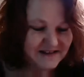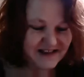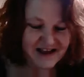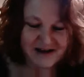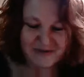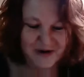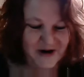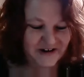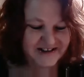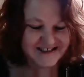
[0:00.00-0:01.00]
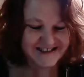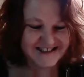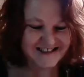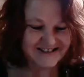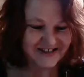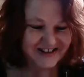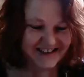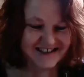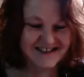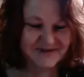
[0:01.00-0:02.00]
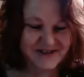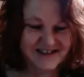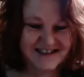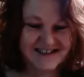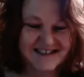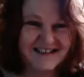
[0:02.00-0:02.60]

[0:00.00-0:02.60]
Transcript: there was... Right, what's this?